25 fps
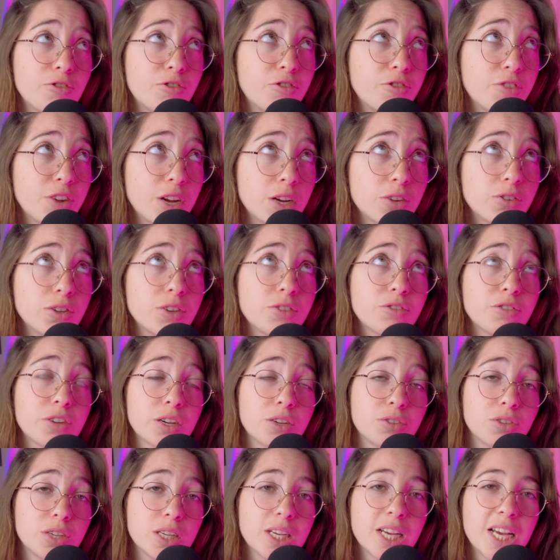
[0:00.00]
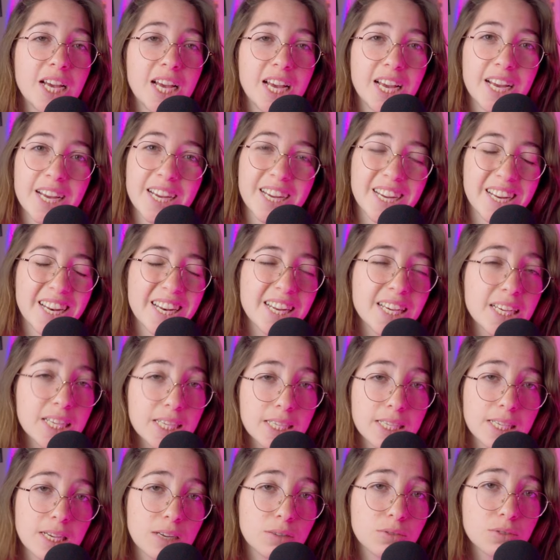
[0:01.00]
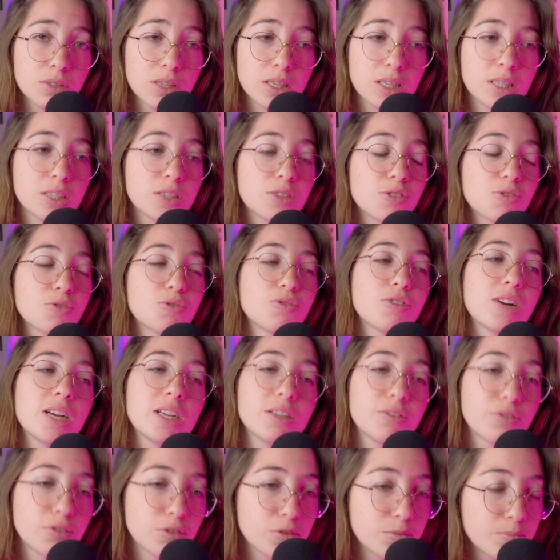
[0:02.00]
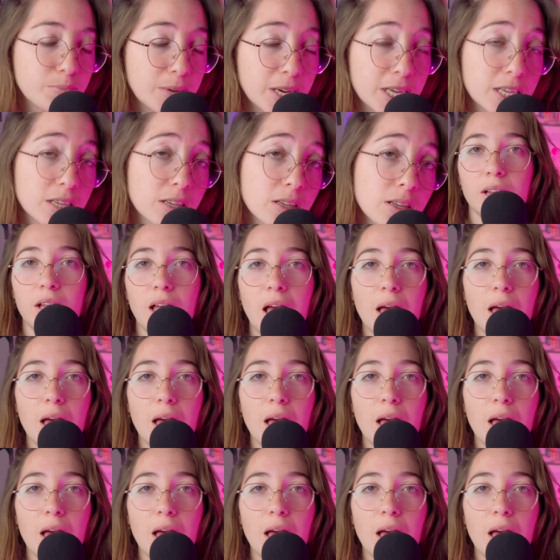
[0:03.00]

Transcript: very clicky sound. It's great for metal.